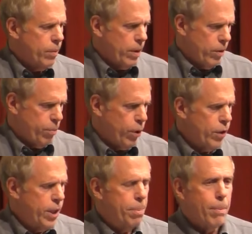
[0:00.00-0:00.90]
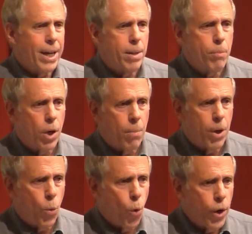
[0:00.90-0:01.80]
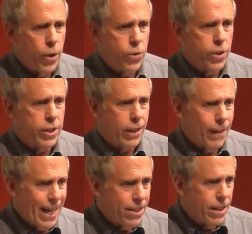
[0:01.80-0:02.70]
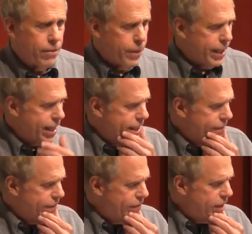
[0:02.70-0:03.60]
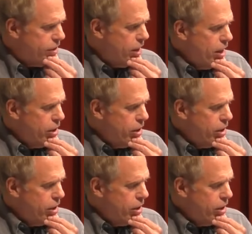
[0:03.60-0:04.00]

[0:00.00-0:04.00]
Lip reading: his book Diplomat Among Warriors is a classic from the 1950s,